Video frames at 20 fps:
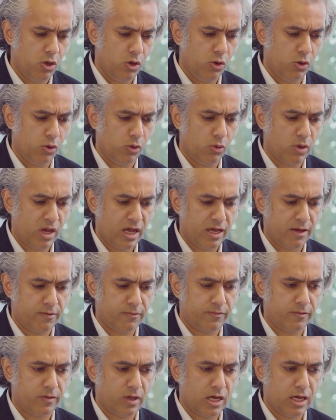who
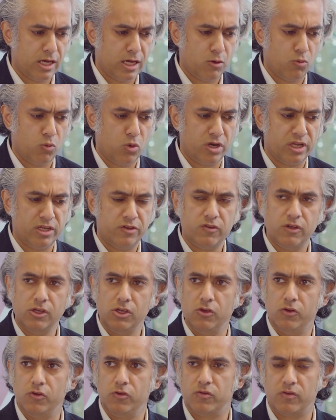have wanted to
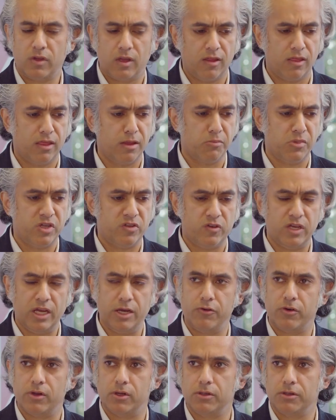use the
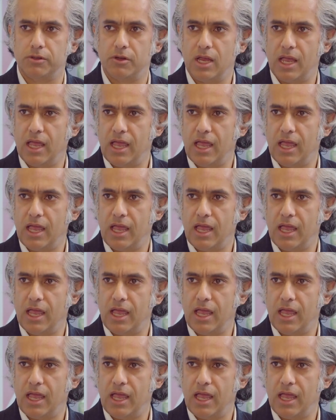material